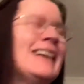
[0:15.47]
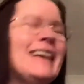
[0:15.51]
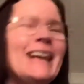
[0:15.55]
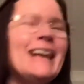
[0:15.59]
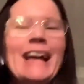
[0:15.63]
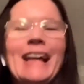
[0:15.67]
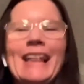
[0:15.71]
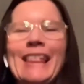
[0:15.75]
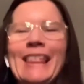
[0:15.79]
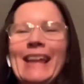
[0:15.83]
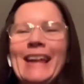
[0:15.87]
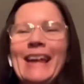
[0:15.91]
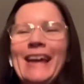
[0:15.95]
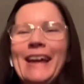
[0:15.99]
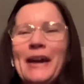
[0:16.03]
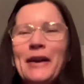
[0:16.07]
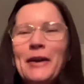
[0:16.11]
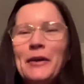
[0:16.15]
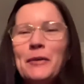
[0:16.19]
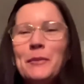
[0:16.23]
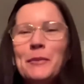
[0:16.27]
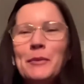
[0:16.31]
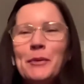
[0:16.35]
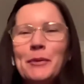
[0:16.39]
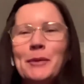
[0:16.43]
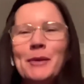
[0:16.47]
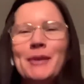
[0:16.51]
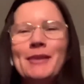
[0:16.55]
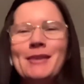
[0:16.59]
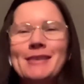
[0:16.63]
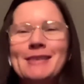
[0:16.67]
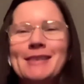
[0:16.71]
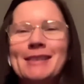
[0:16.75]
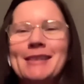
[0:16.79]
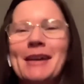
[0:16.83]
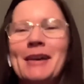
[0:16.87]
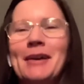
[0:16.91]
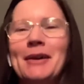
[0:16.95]
They help
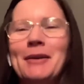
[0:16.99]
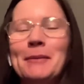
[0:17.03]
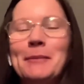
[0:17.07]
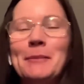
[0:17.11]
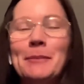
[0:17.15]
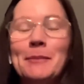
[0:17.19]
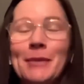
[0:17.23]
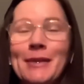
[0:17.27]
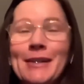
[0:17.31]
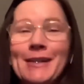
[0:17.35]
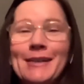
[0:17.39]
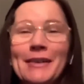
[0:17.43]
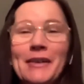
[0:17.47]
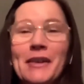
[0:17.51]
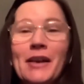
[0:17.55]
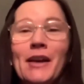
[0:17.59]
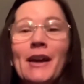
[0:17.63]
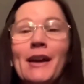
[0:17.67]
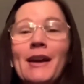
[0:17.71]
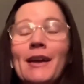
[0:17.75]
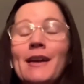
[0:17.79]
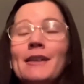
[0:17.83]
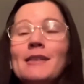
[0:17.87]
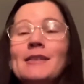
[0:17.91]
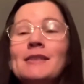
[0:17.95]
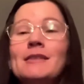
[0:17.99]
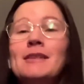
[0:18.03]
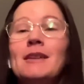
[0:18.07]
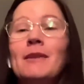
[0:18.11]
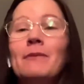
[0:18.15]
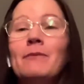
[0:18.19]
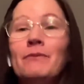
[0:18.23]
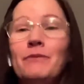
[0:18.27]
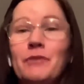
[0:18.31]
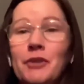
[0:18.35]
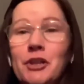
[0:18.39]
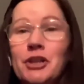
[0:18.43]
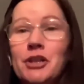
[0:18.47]
with some
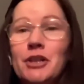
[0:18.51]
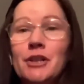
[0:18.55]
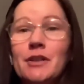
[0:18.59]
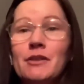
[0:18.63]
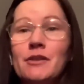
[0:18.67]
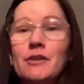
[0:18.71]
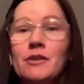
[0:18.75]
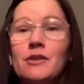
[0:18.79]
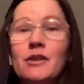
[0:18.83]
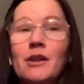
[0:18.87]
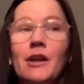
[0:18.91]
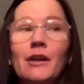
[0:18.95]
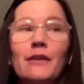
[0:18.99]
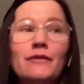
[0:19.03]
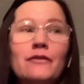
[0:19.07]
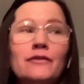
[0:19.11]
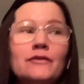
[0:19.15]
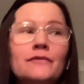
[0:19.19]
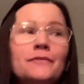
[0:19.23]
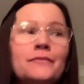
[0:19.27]
vision stuff.